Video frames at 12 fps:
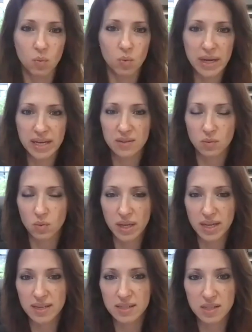it
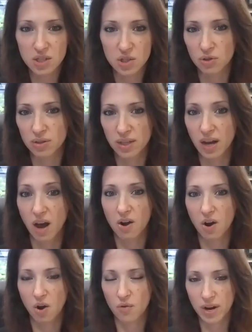is certainly on
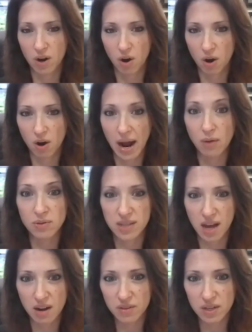our radar
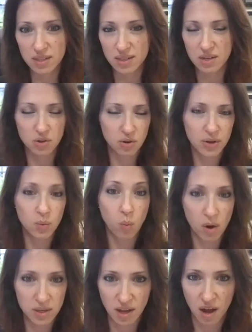outside of the consent decree,
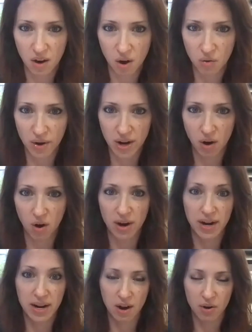was on our radar
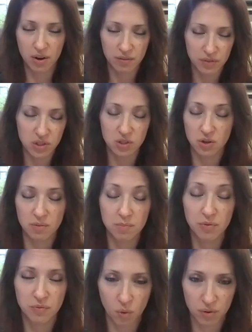and an area of concern
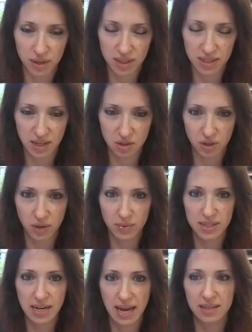before the consent decree
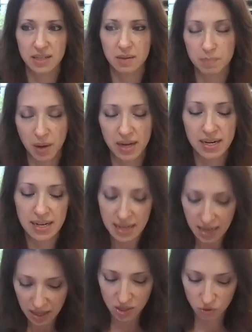was enacted. But
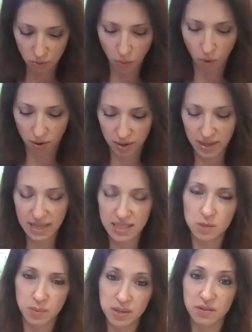this report
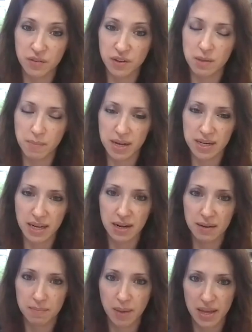is specifically
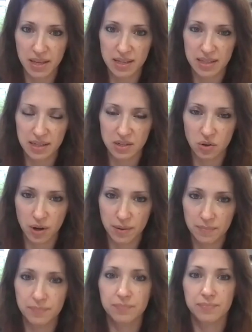mandated by the consent
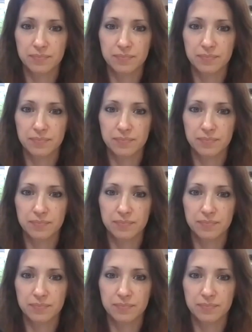decree.